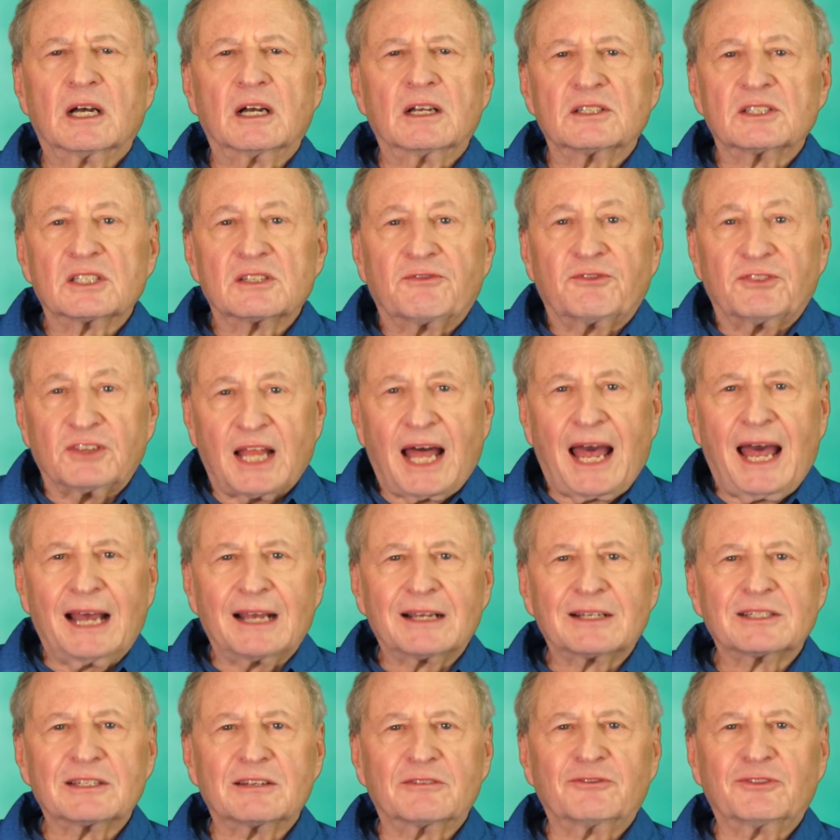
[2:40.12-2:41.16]

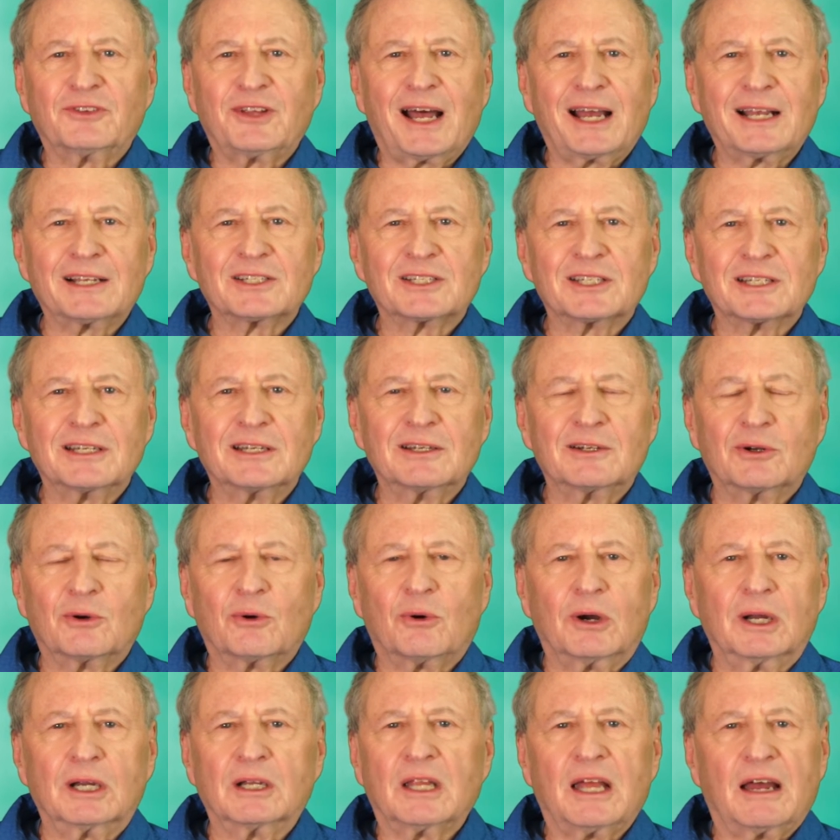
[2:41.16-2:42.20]
flax and flaxseed
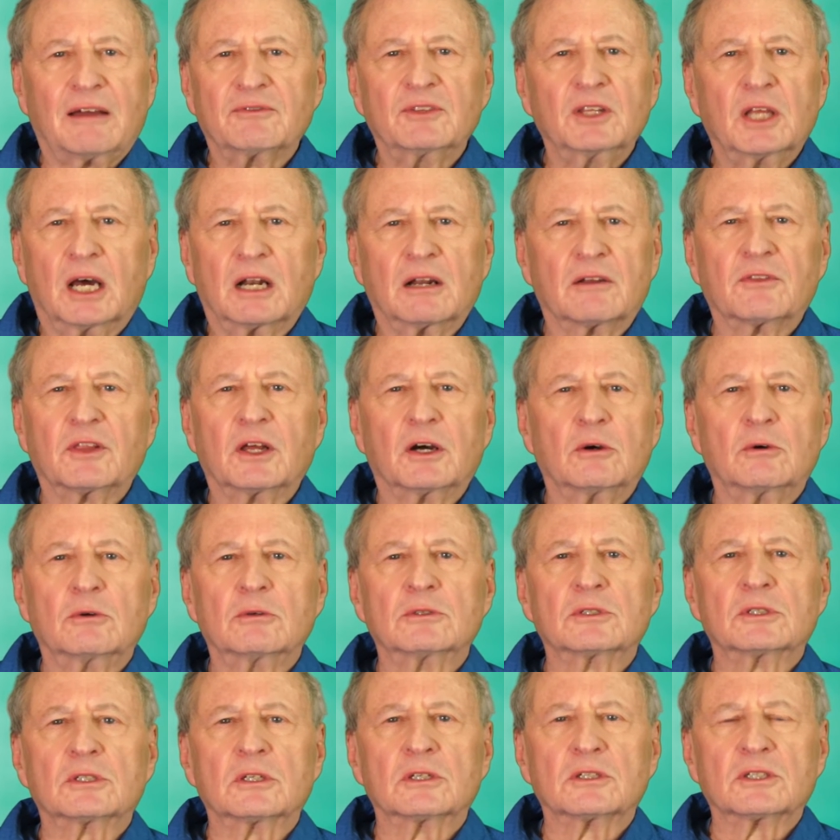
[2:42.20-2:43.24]
oil have none of
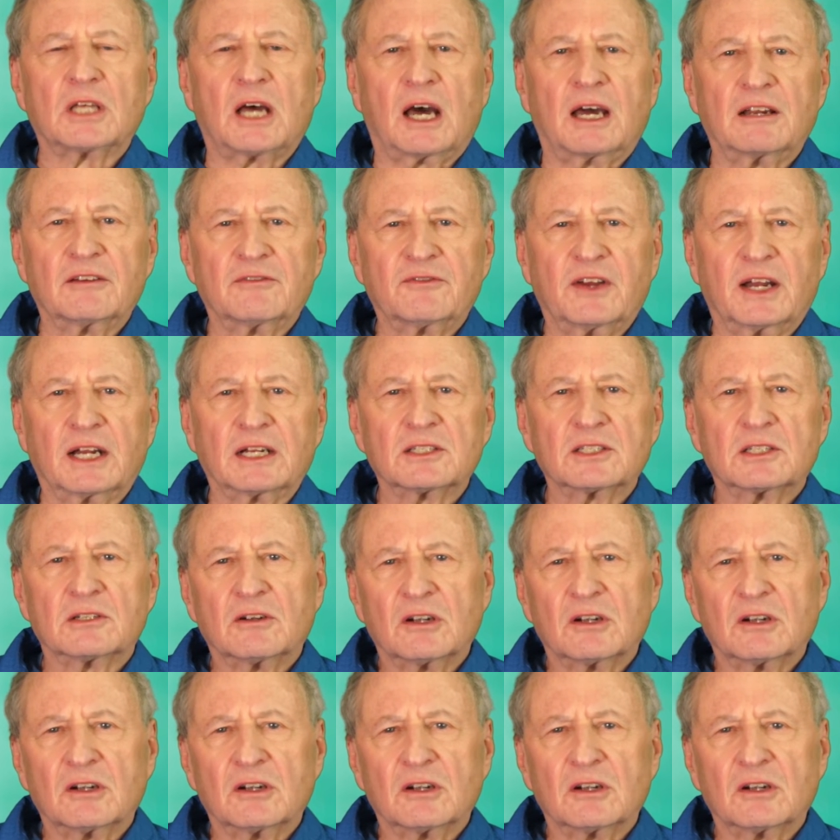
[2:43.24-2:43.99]
those side effects.